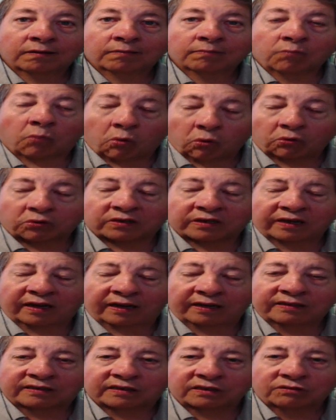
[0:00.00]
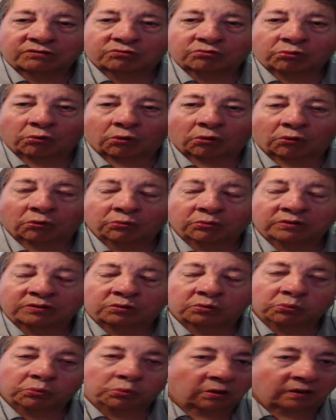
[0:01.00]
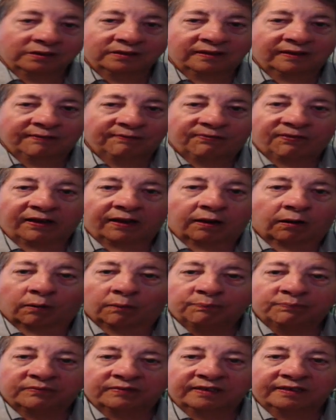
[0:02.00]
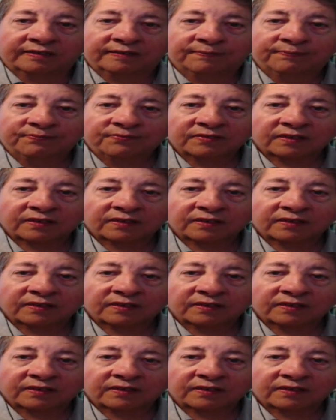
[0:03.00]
more gun control, which wouldn't have helped in